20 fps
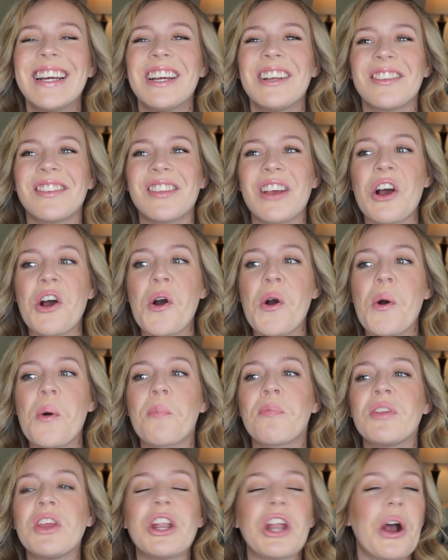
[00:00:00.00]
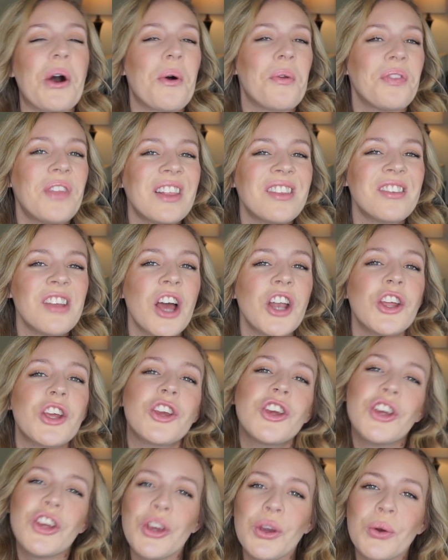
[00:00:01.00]
So, you know, that's not
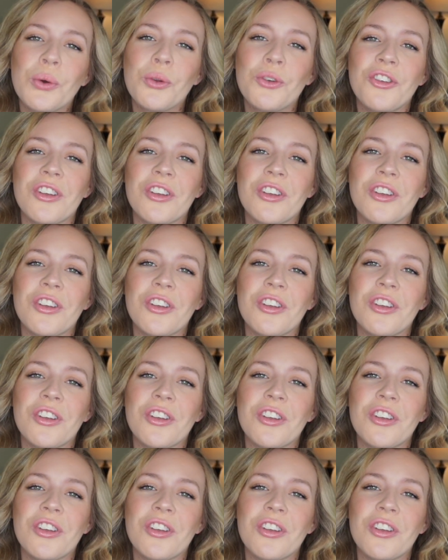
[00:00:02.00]
huge.